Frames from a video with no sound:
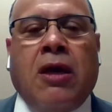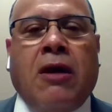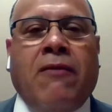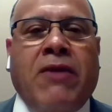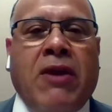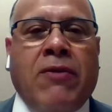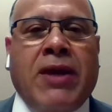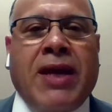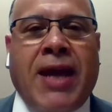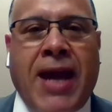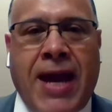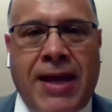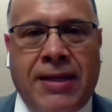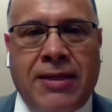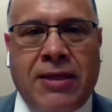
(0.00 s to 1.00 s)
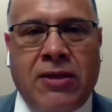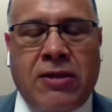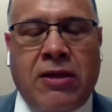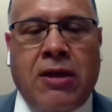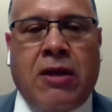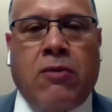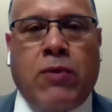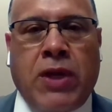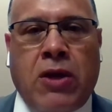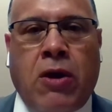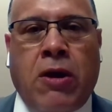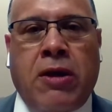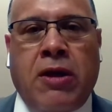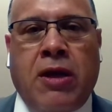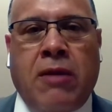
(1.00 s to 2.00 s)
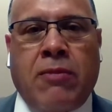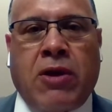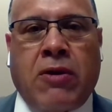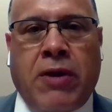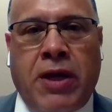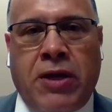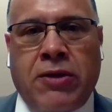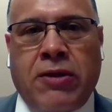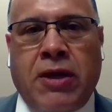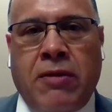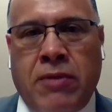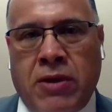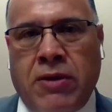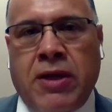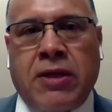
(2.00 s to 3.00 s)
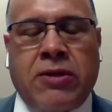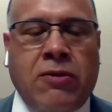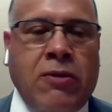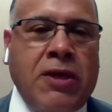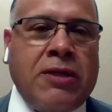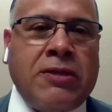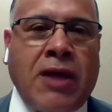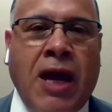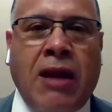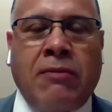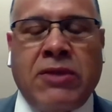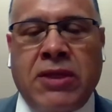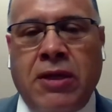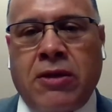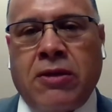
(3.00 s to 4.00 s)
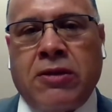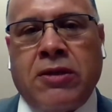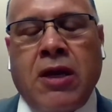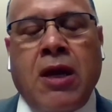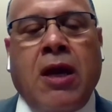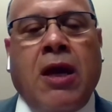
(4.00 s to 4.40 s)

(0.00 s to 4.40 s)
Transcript: of hearing cases regarding immigrants or asylum seekers.